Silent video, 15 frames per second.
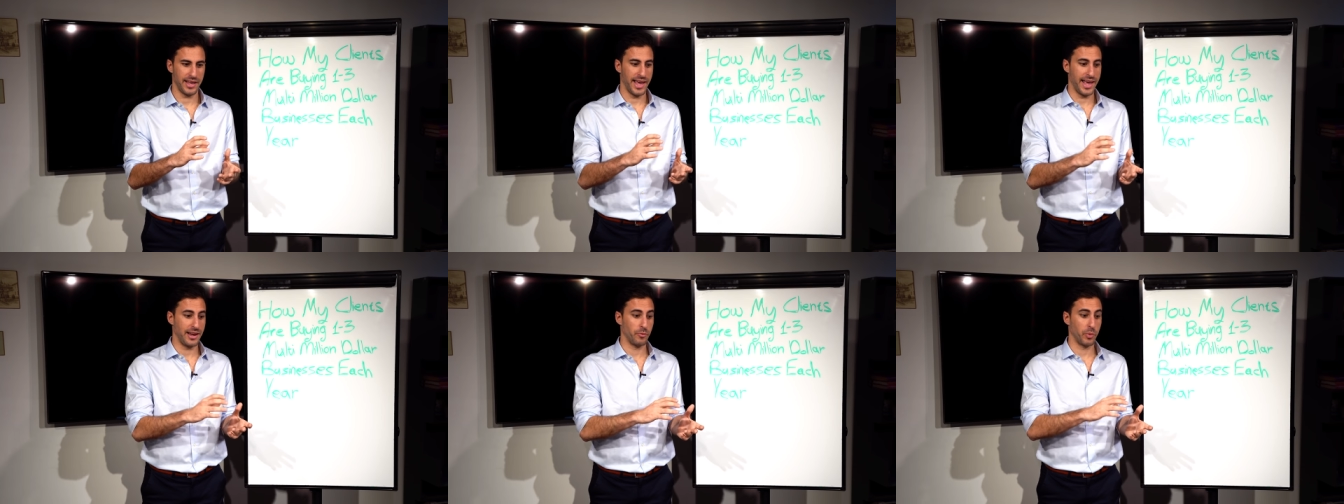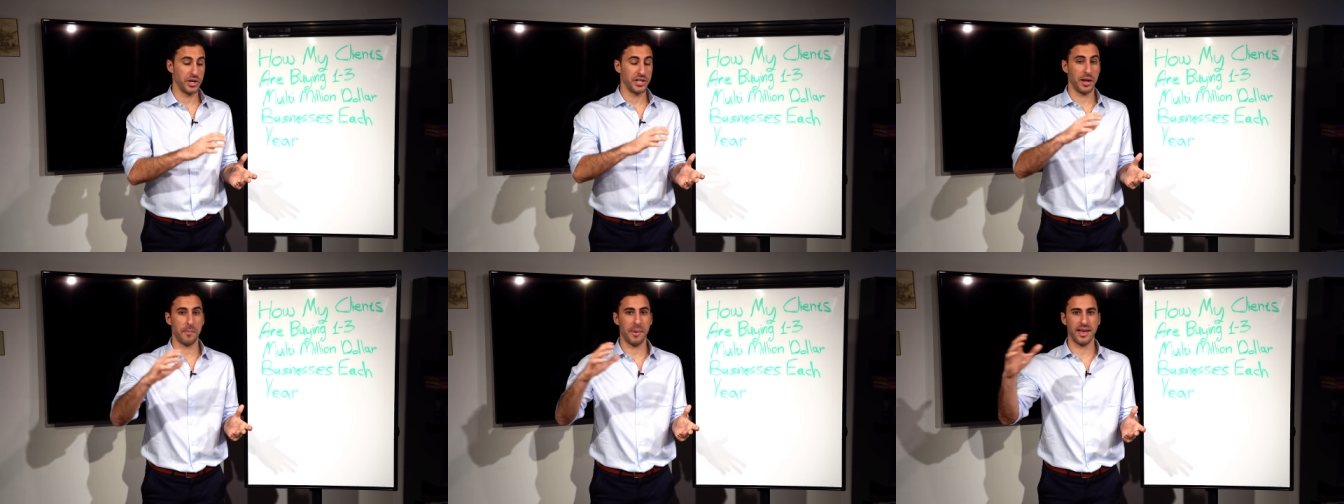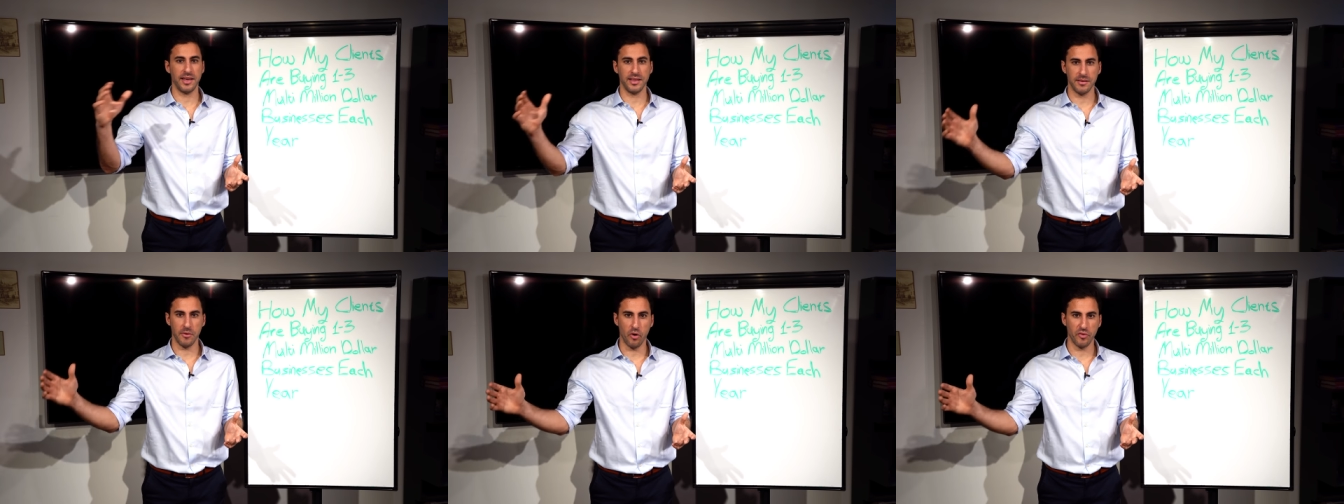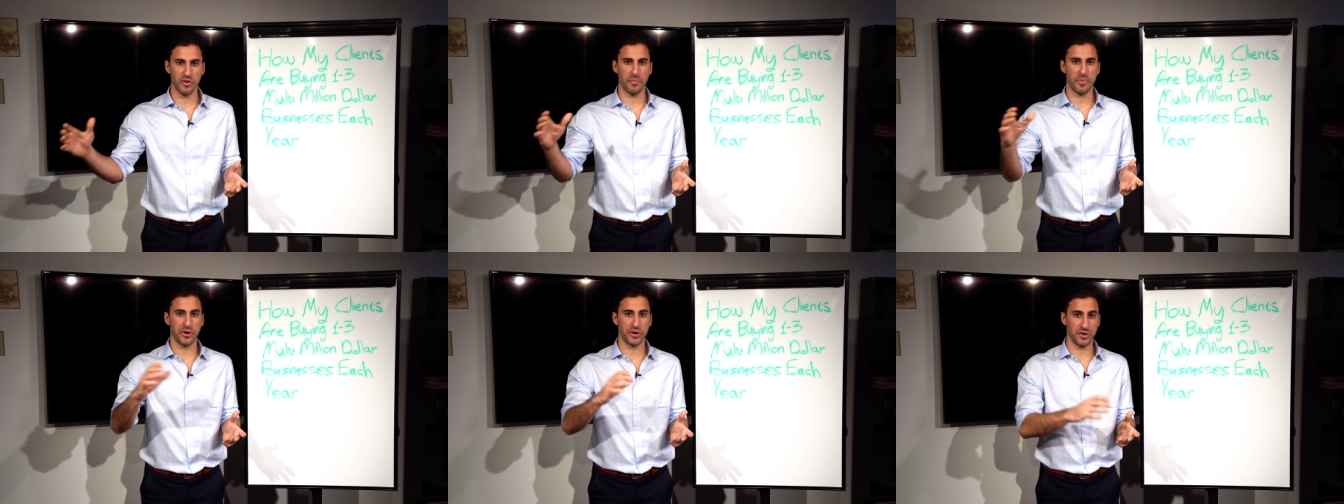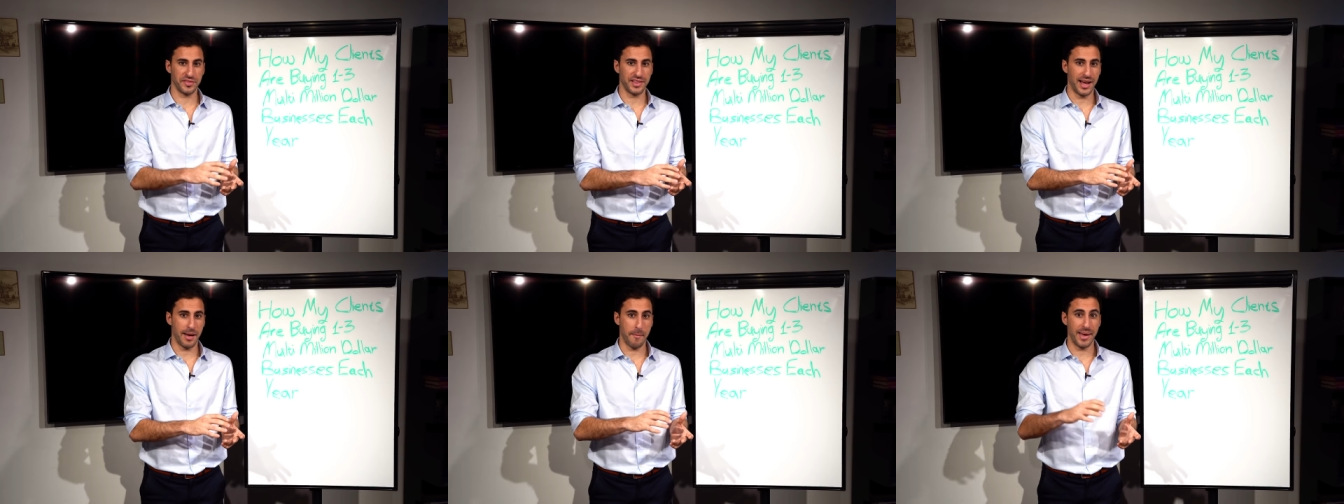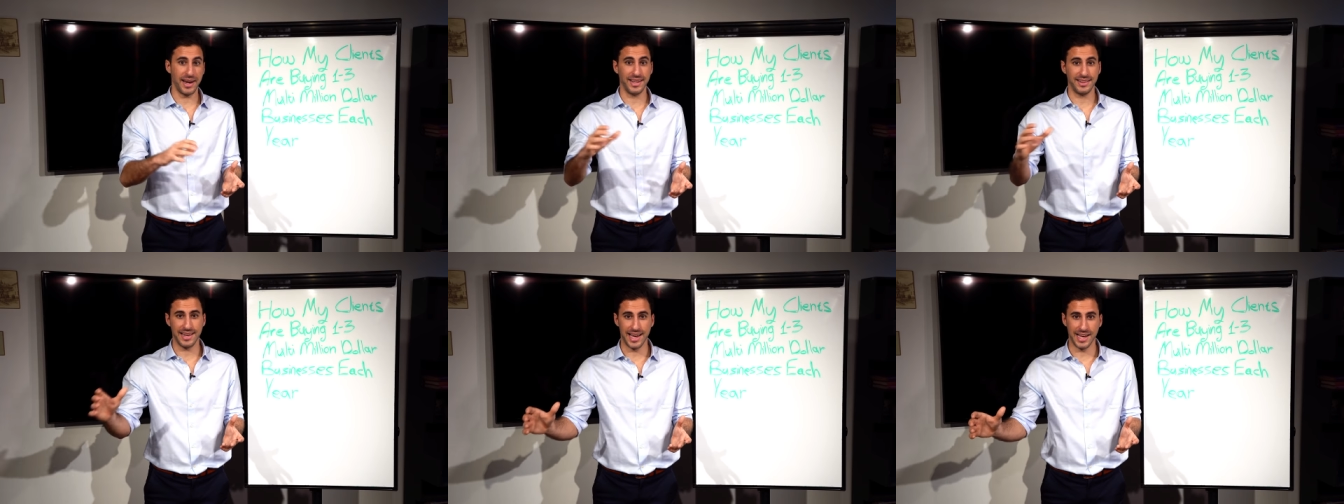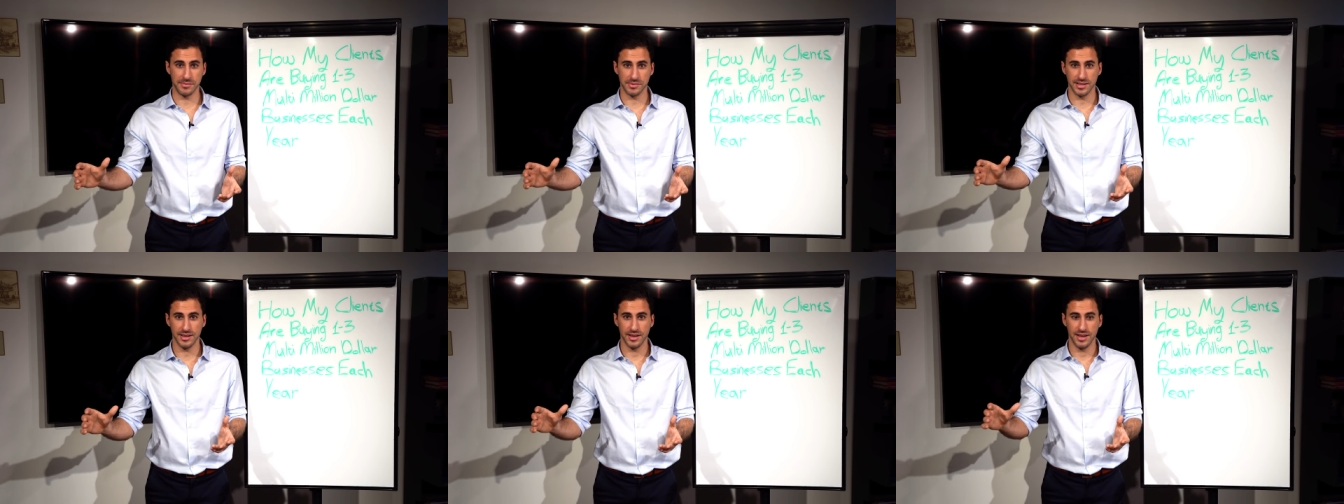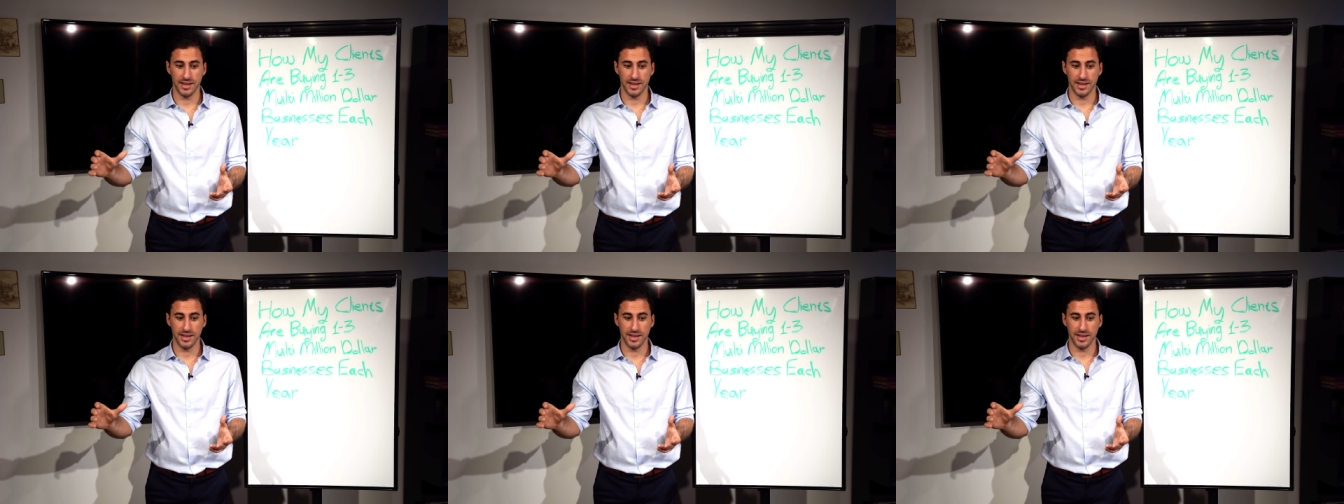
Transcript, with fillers: And when they pay over a period of time, many times,